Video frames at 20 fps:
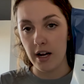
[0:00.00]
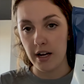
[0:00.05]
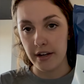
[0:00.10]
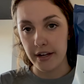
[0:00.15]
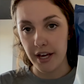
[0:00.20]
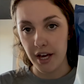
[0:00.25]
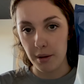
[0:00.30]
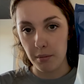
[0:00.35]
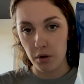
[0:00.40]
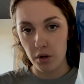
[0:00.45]

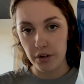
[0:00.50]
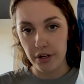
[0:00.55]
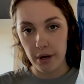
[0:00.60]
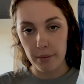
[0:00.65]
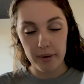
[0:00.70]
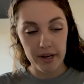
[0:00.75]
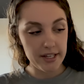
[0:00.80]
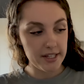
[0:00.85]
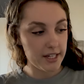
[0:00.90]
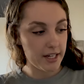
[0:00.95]
Unkibble. Now
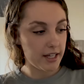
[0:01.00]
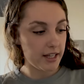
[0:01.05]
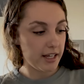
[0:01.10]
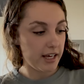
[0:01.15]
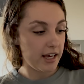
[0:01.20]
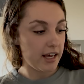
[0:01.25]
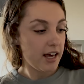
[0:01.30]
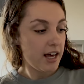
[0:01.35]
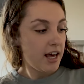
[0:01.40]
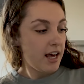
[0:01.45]

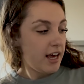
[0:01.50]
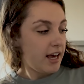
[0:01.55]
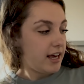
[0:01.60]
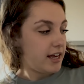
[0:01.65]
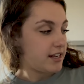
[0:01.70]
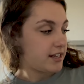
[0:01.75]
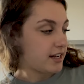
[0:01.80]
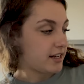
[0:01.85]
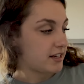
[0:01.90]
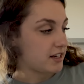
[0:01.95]
basically
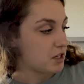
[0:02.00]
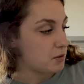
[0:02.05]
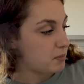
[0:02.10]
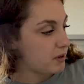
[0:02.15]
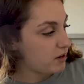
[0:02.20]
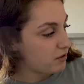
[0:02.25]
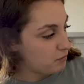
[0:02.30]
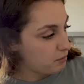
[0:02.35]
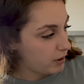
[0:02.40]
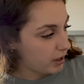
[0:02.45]
it says it's beef,